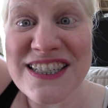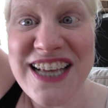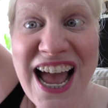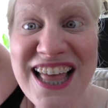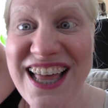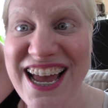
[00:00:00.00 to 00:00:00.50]

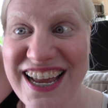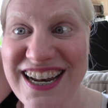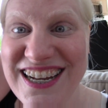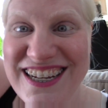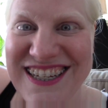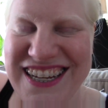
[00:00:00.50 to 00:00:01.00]

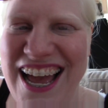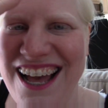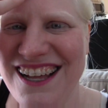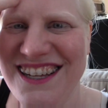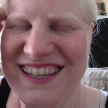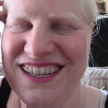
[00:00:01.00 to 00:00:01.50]
Skylight.
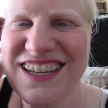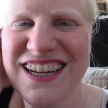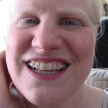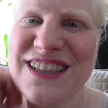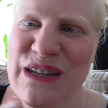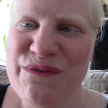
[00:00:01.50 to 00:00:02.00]
Yeah.
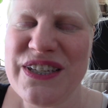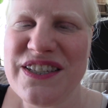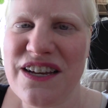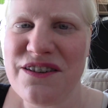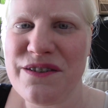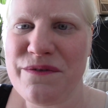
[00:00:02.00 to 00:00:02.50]
I love the
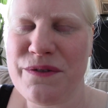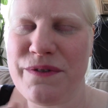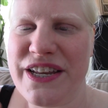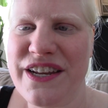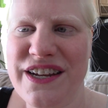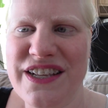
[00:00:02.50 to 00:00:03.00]
sound of the
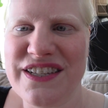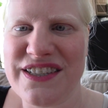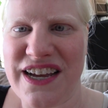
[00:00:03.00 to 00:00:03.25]
rain hitting the